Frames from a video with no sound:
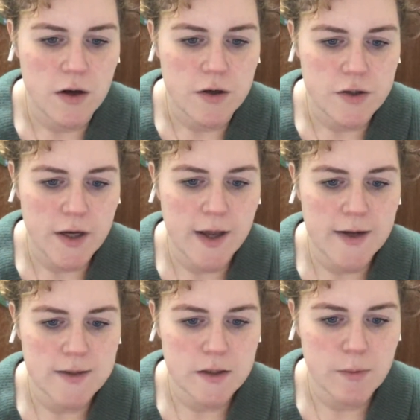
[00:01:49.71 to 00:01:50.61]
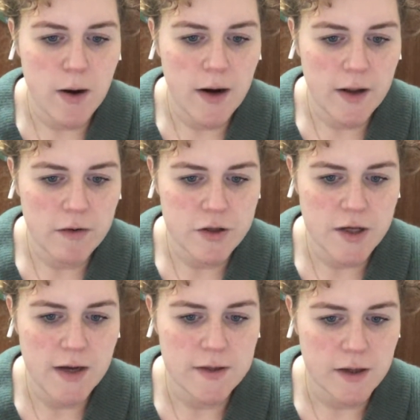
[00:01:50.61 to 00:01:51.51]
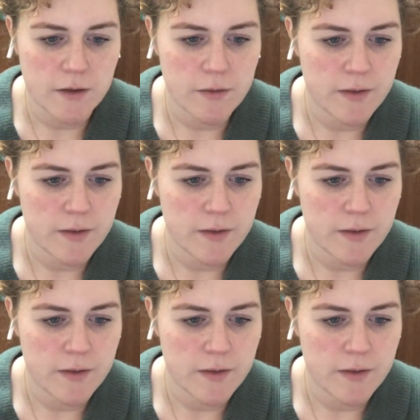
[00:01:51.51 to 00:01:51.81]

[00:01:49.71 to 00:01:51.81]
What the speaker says: She hits a twirling crescendo